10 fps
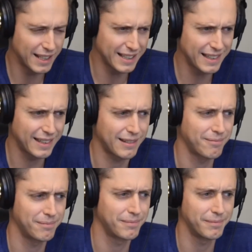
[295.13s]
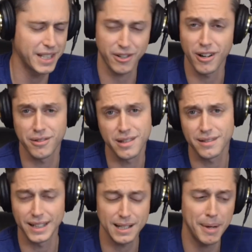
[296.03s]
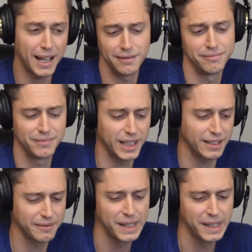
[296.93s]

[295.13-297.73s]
And it's gross and it's bad. Like,